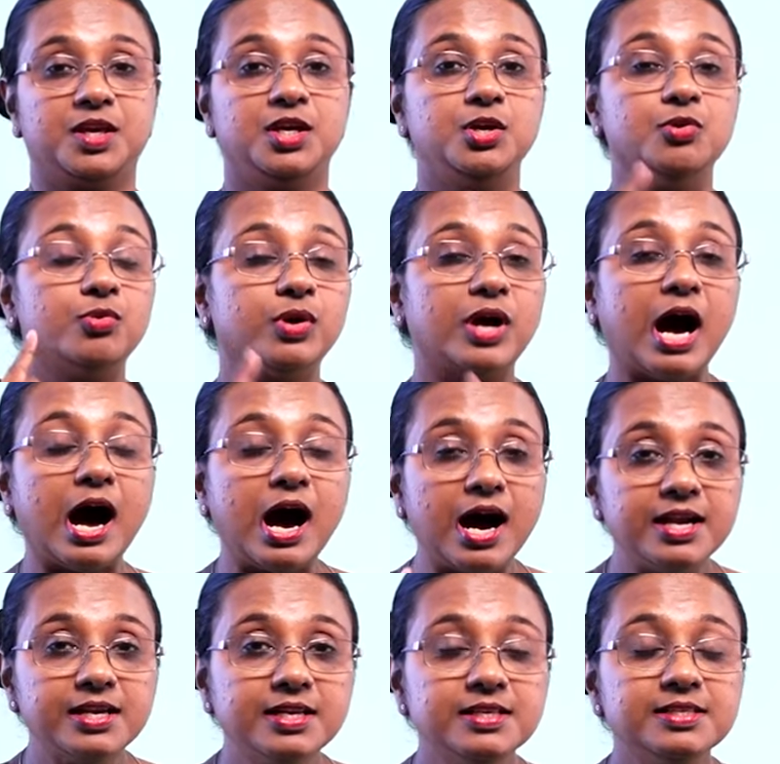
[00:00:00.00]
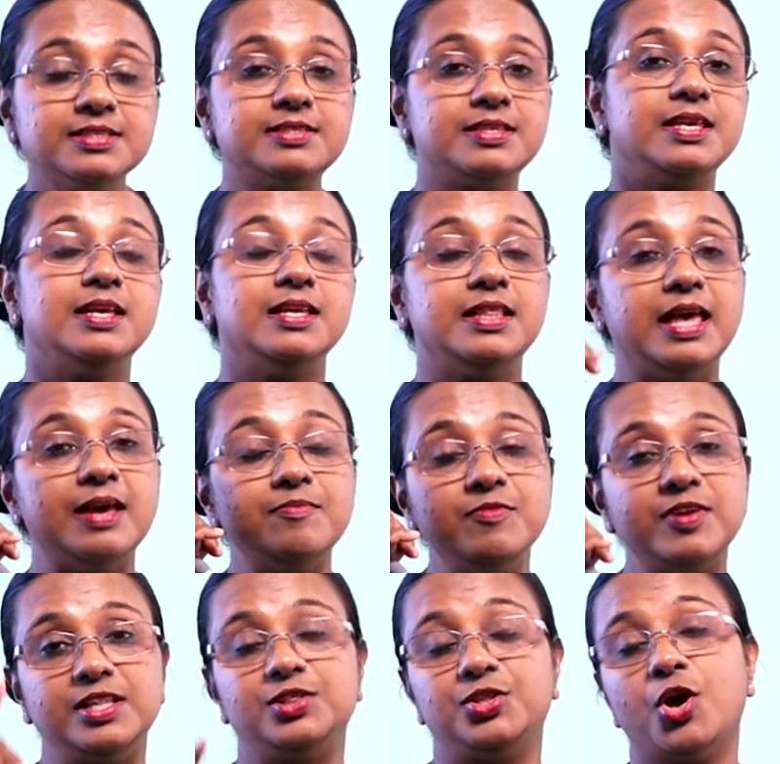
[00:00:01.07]
you can't see them
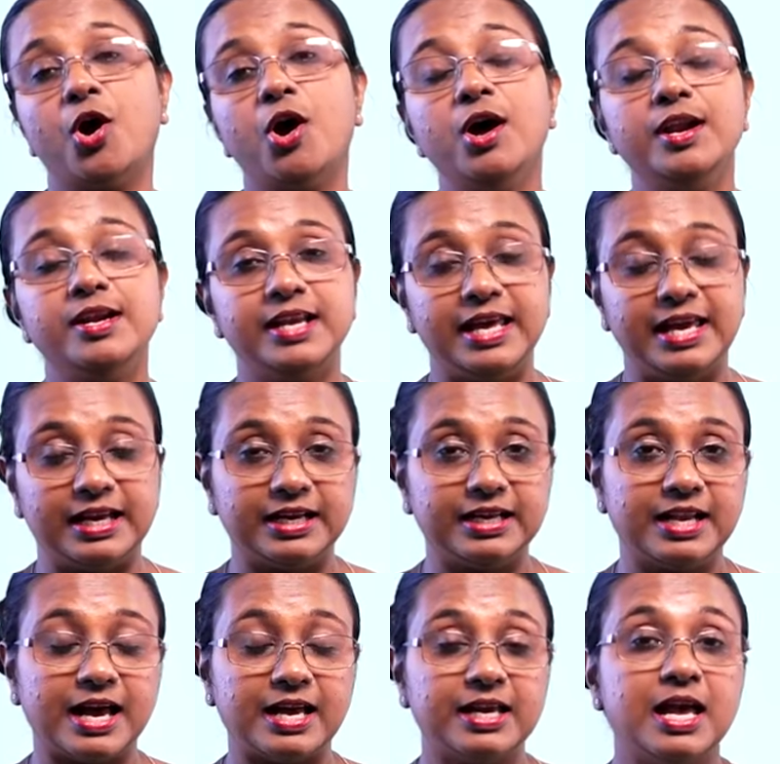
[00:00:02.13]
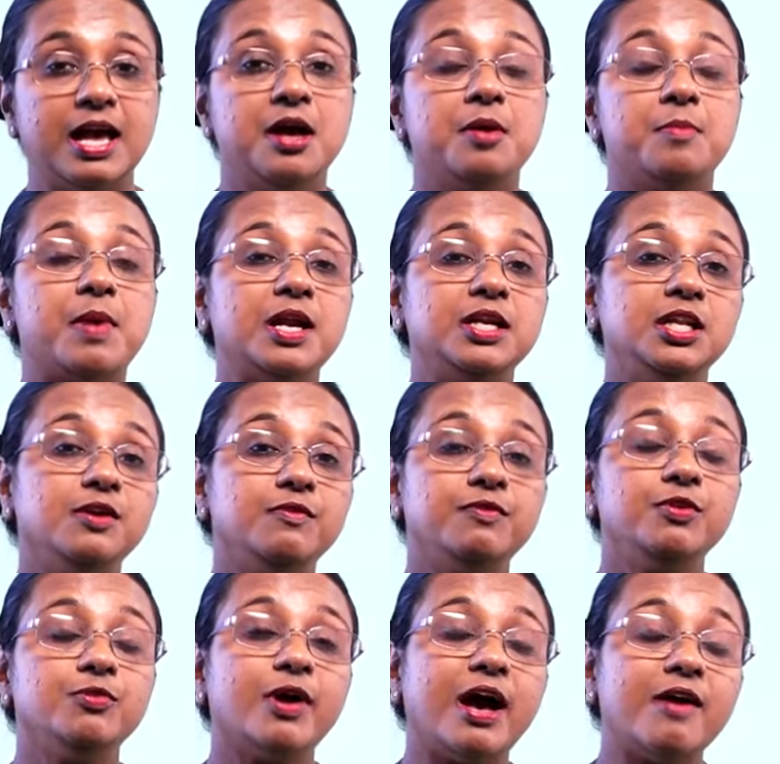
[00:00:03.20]
with your naked eye. But if
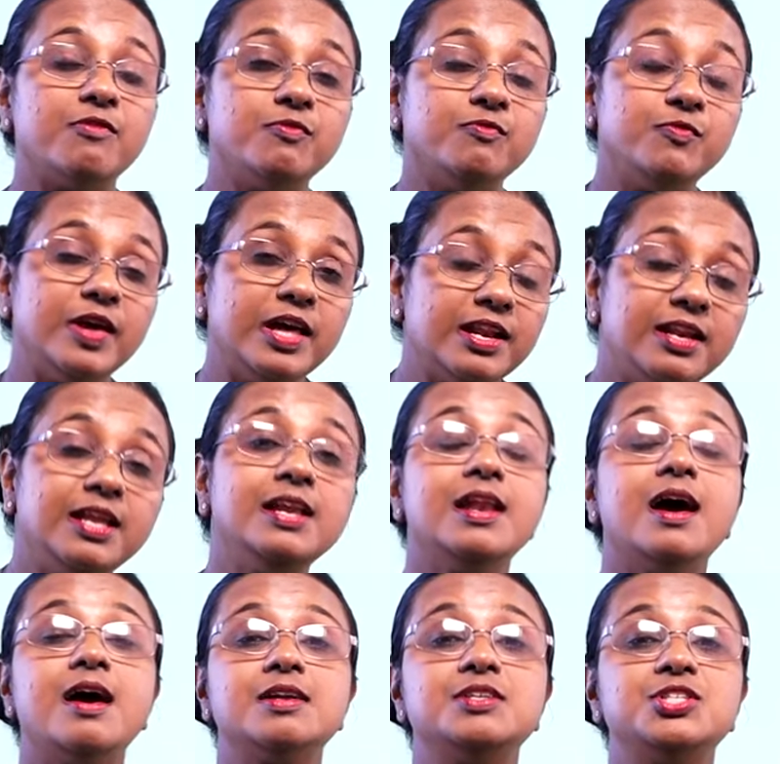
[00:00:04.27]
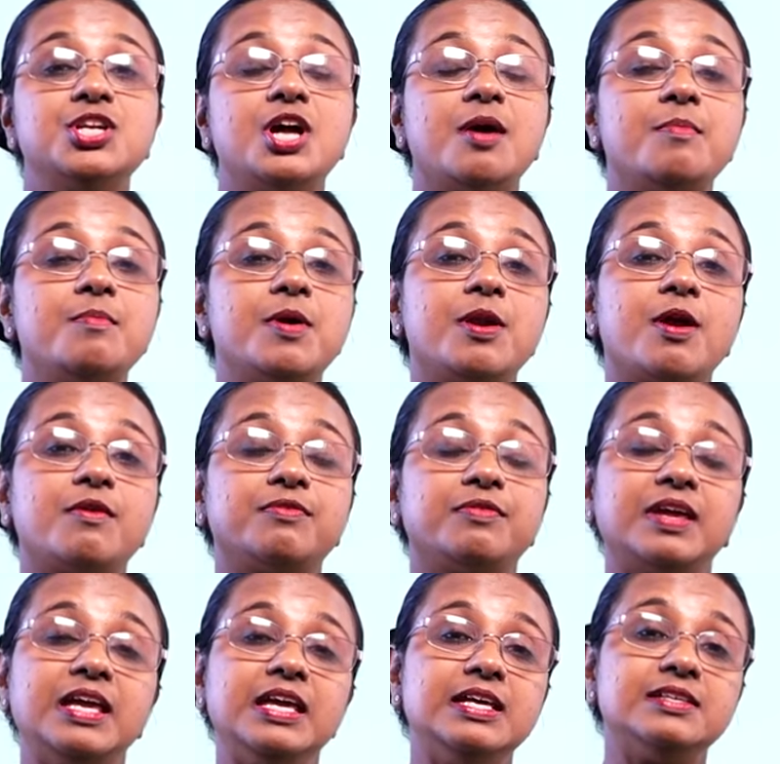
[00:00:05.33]
you have a very large number of
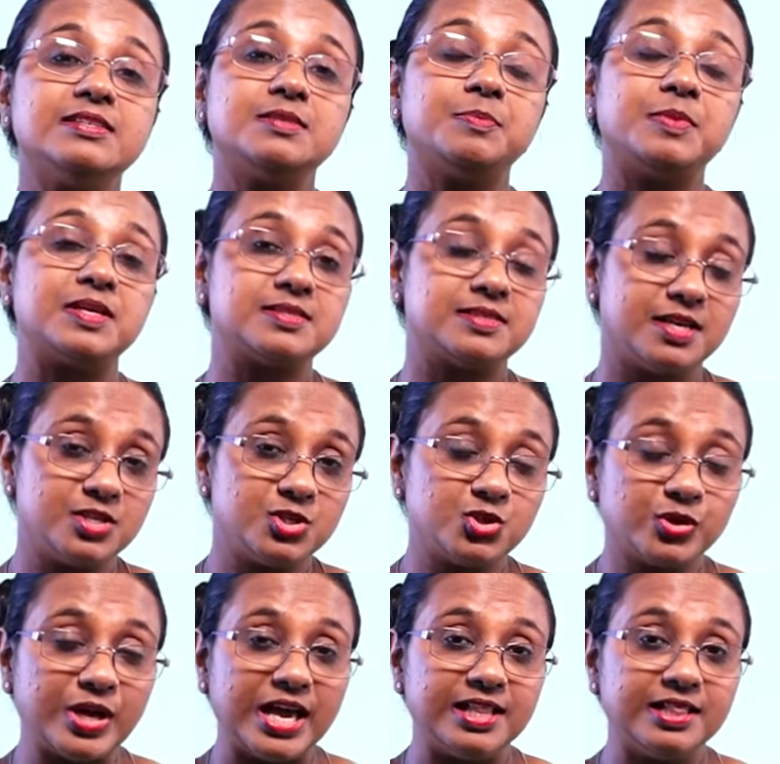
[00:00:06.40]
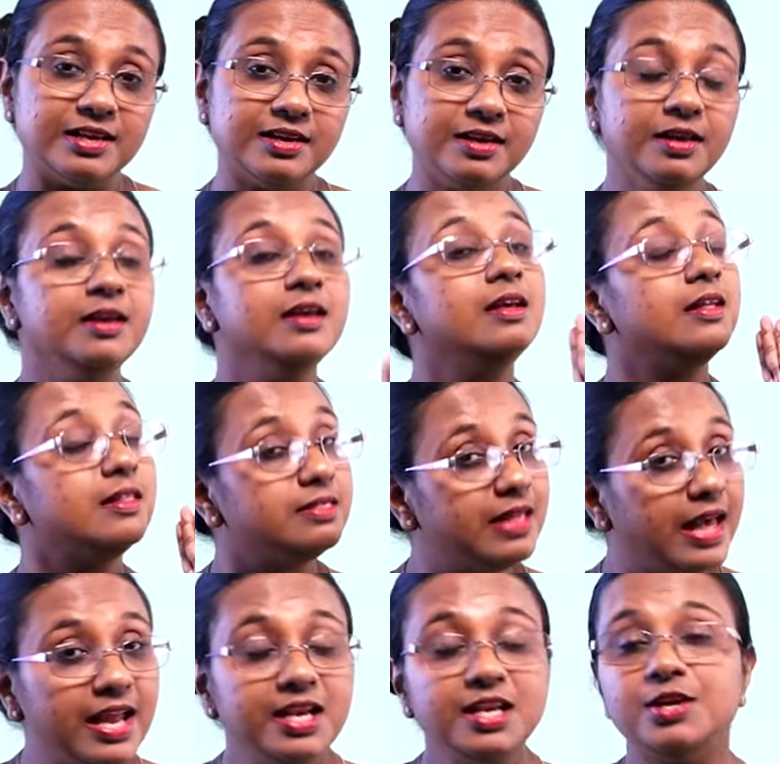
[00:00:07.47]
yeast present together,
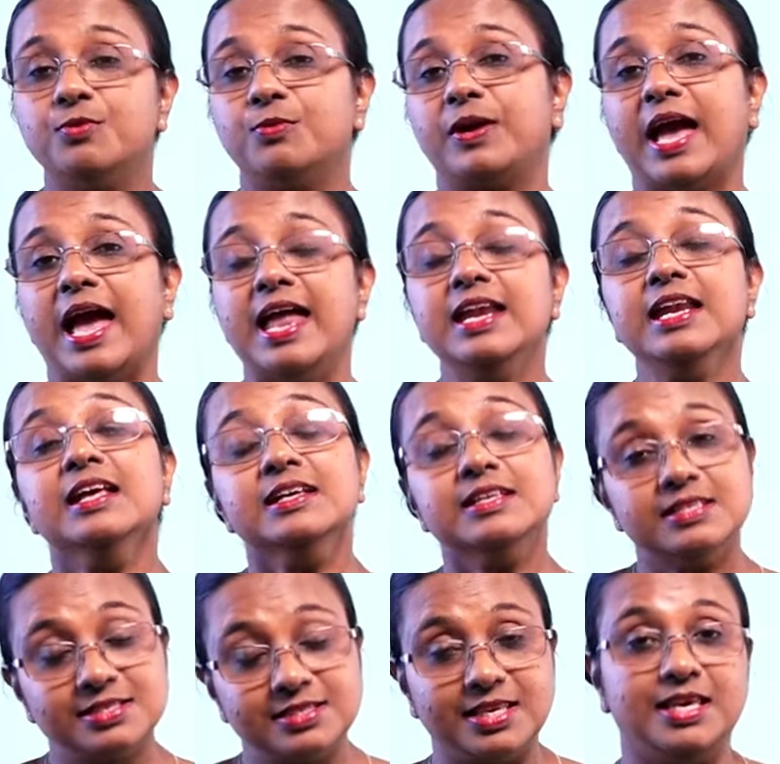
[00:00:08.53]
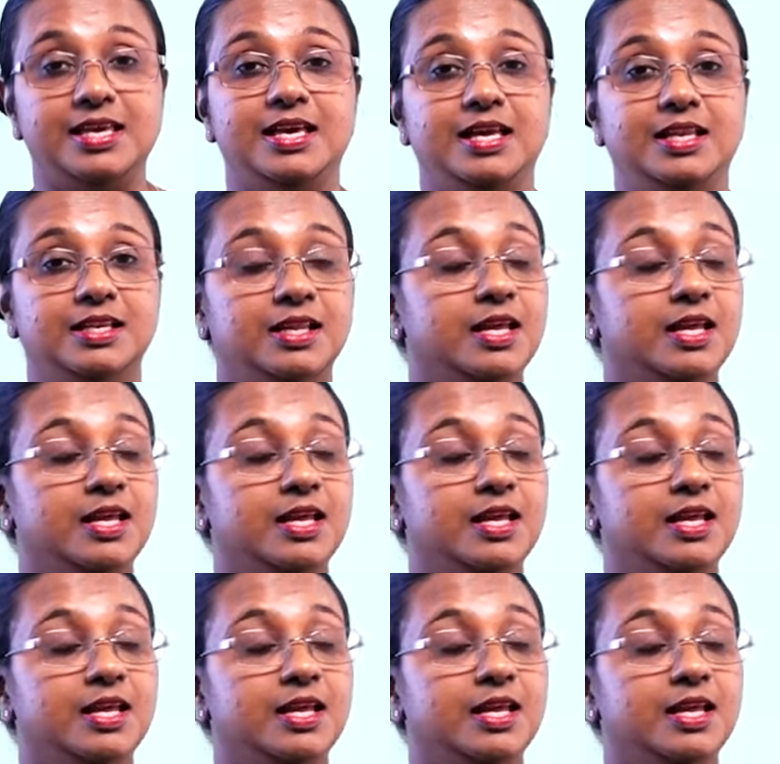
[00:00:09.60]
then you can see it.